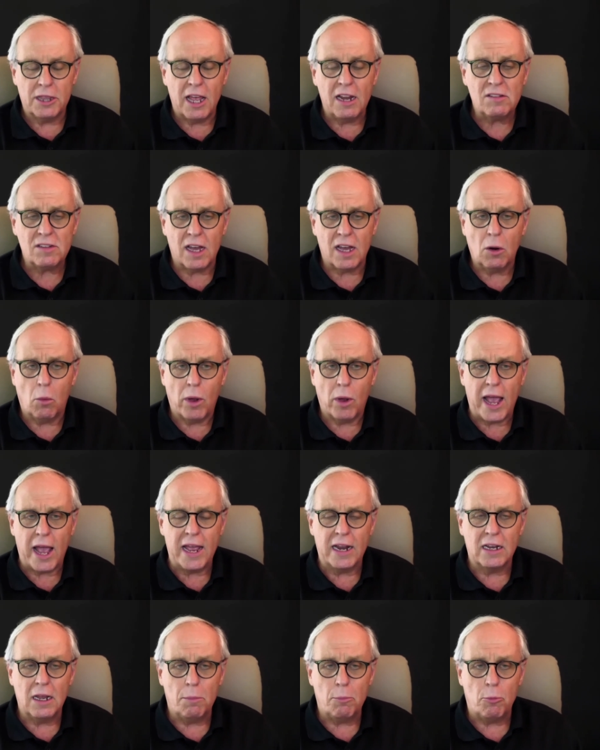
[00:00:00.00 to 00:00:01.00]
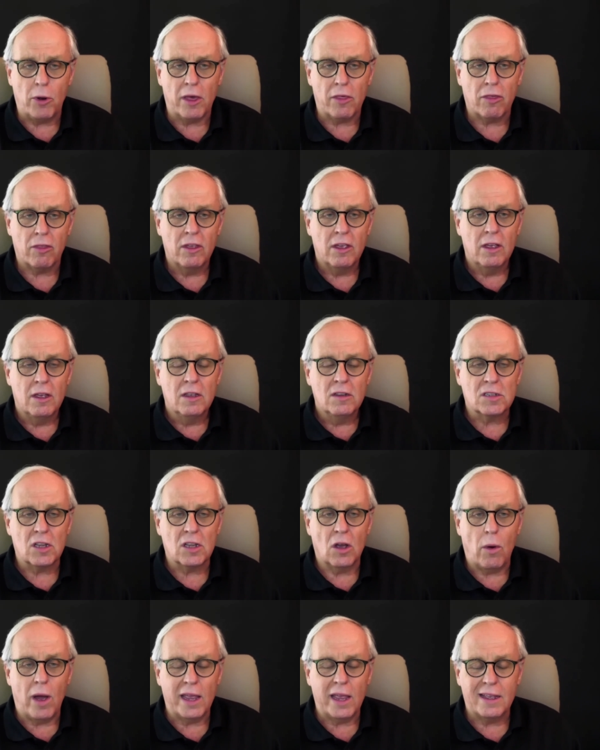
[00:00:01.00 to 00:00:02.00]
But that's kind of what I end up with.
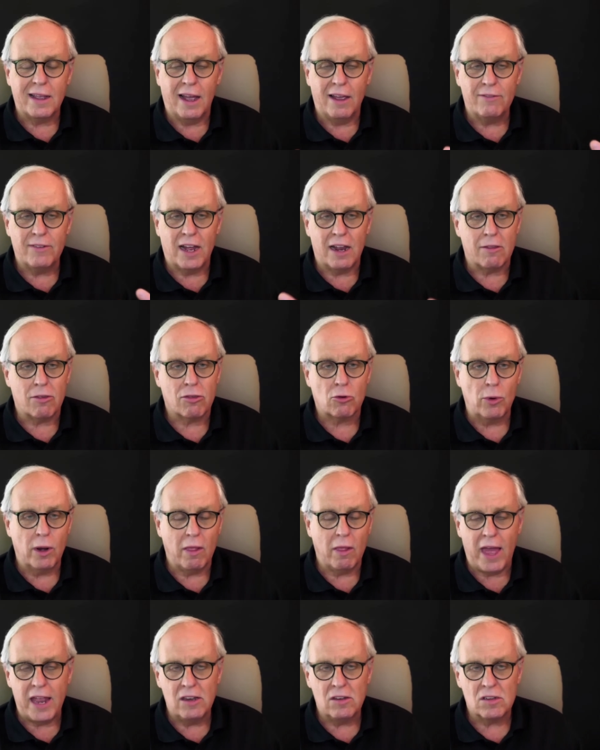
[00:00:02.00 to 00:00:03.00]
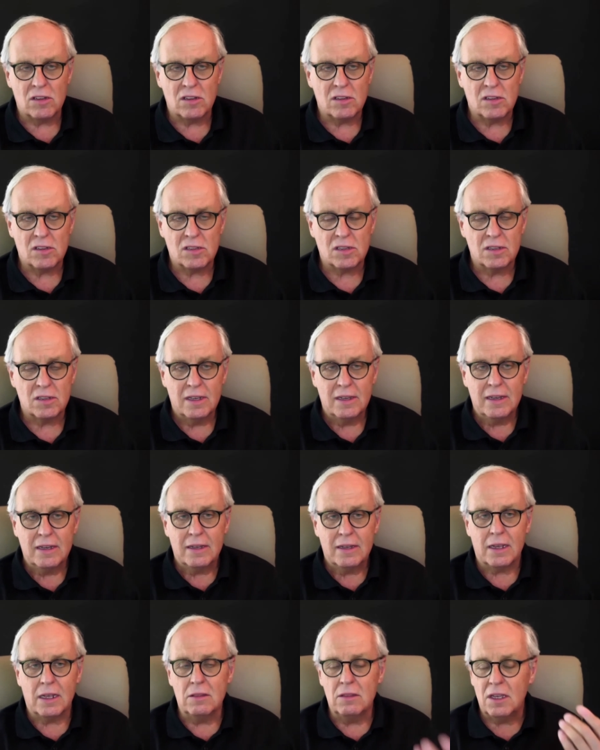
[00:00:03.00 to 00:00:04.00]
So I've got 3 lenses
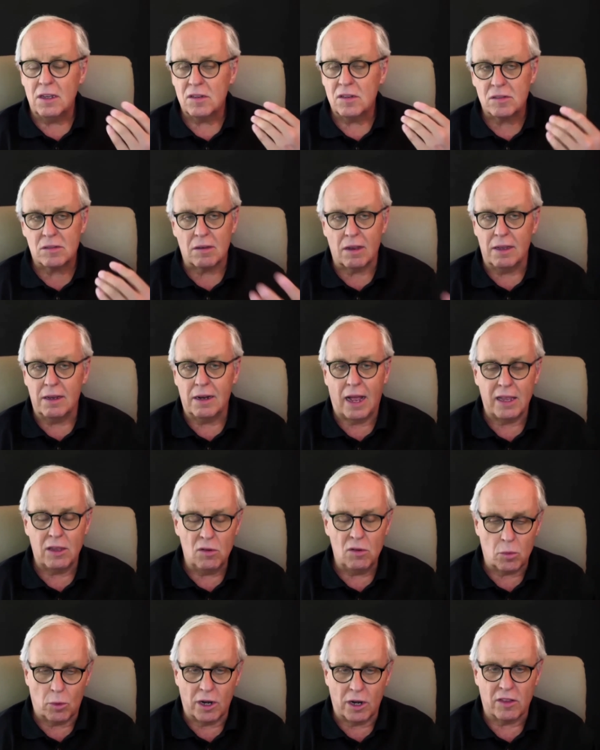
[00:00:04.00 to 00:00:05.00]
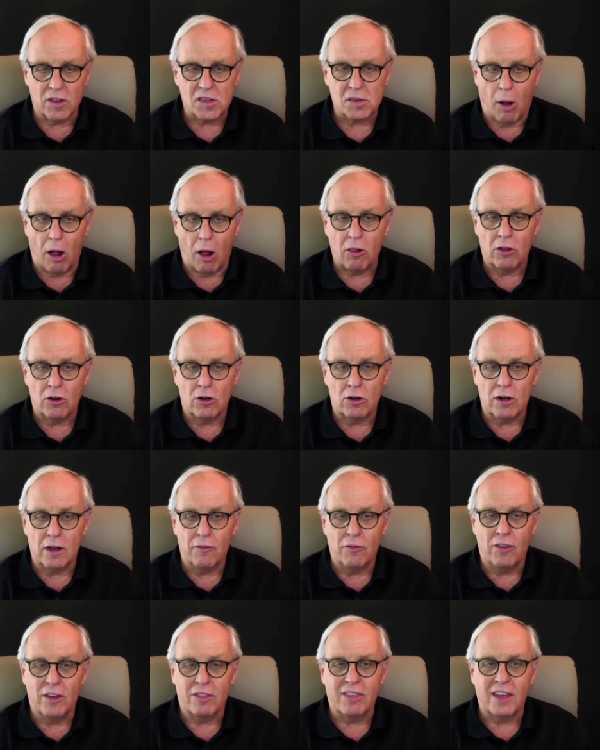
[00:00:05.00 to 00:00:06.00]
in this, and I use one of the smaller
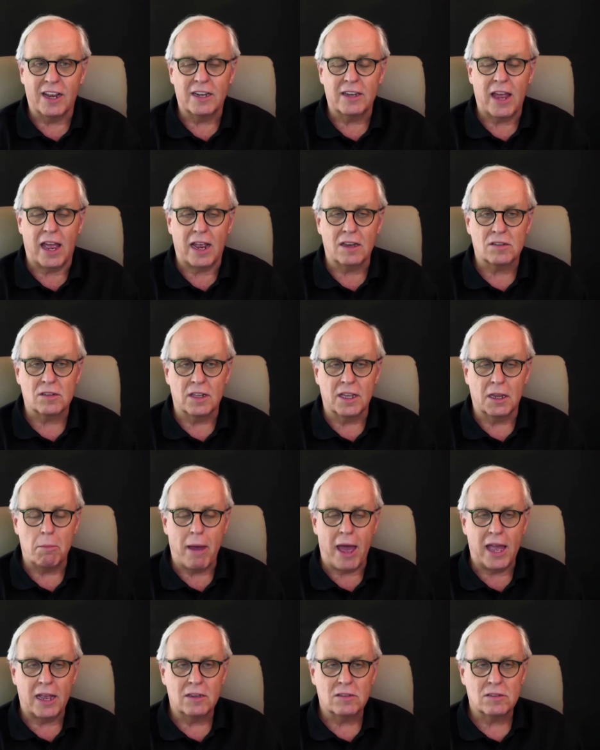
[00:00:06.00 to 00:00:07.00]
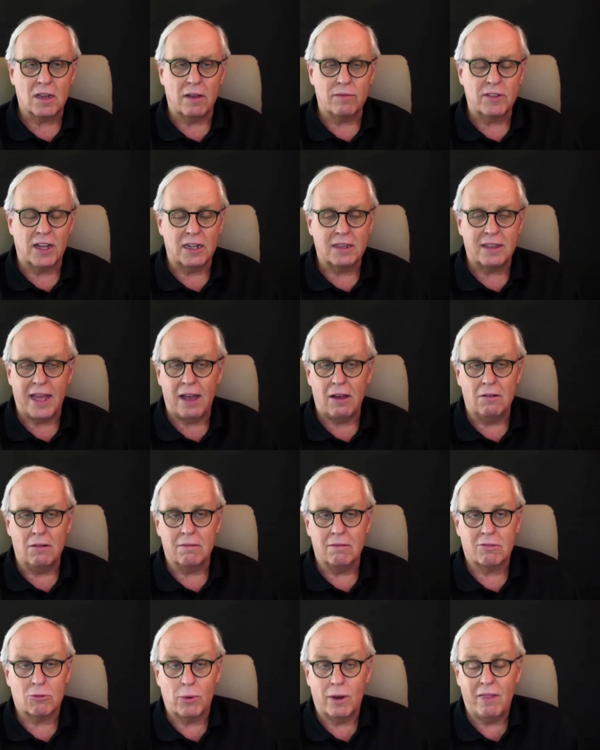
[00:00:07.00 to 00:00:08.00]
of the Think Tank sling bags. I've got
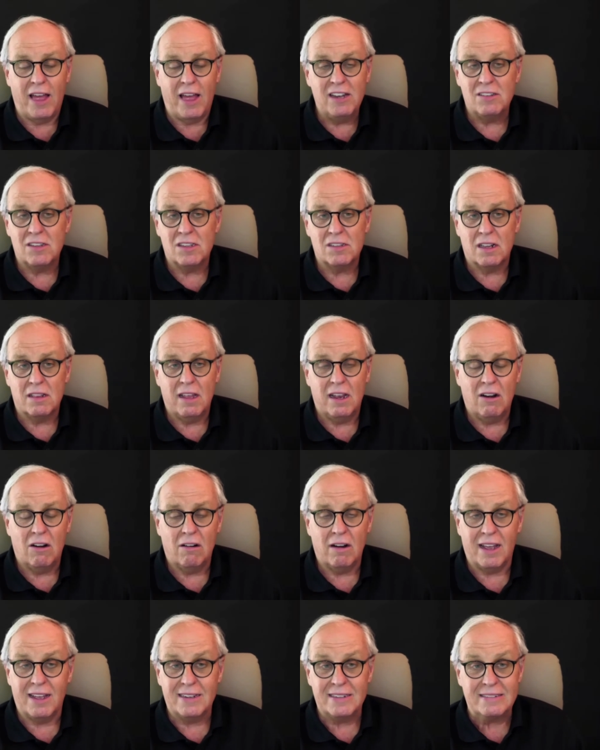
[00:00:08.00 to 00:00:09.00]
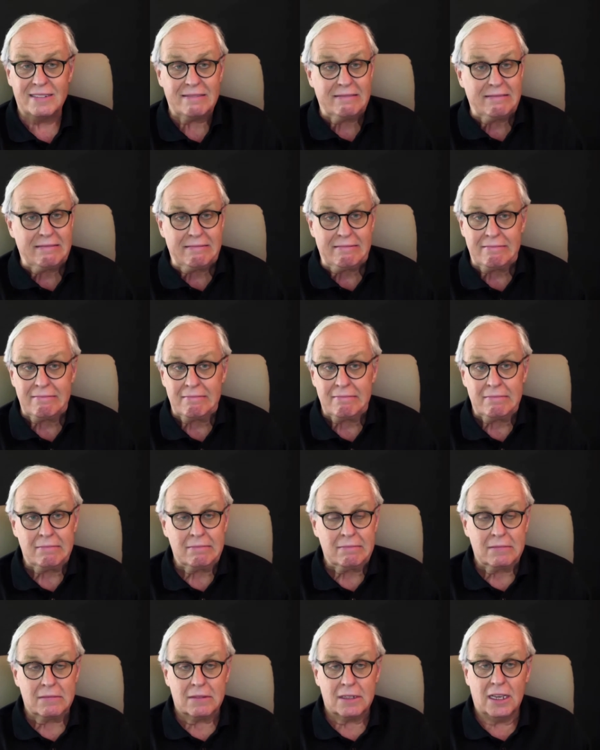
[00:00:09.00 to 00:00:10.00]
3 lenses in there, and
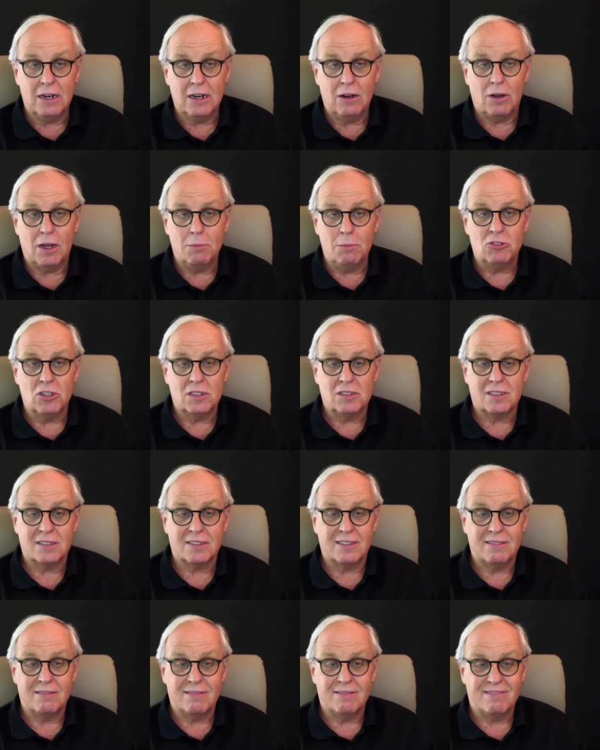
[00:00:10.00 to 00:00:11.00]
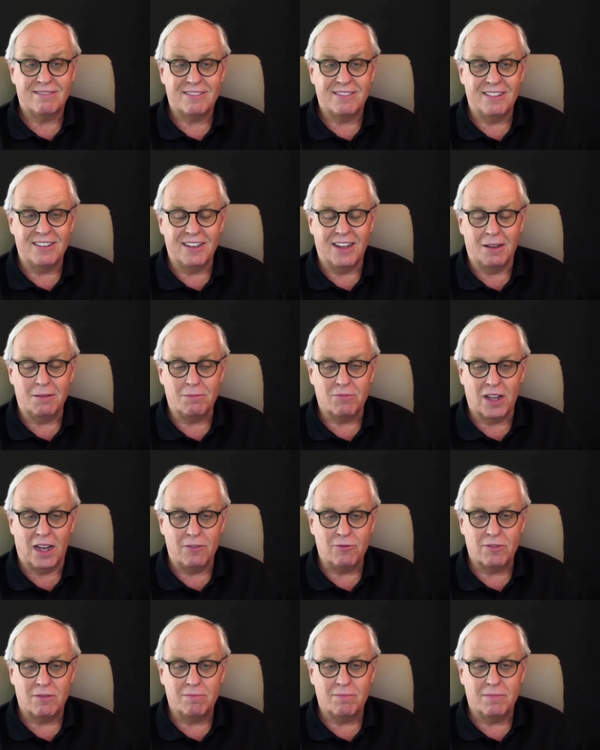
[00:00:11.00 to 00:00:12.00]

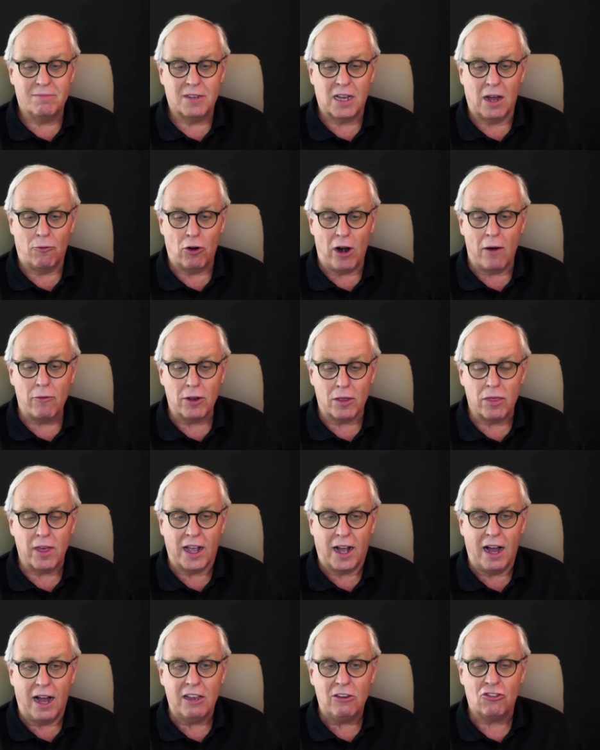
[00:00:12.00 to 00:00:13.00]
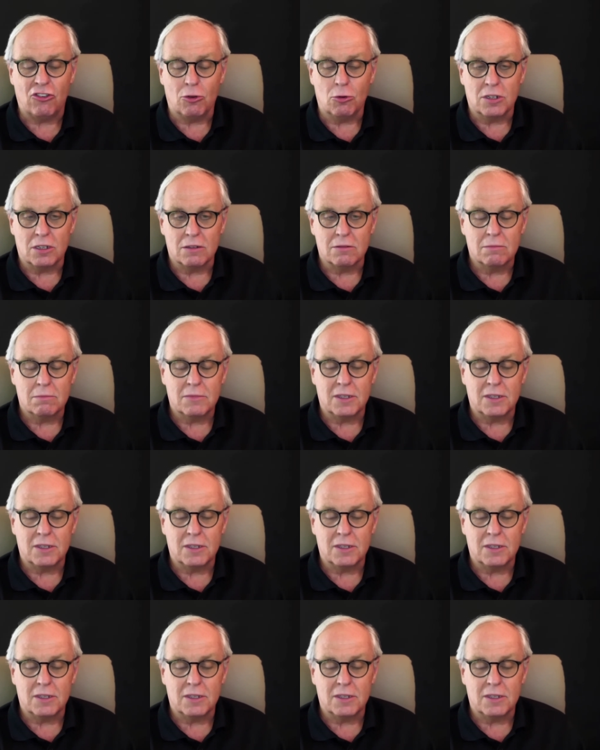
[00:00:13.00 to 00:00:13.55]
I've cover everything I shoot.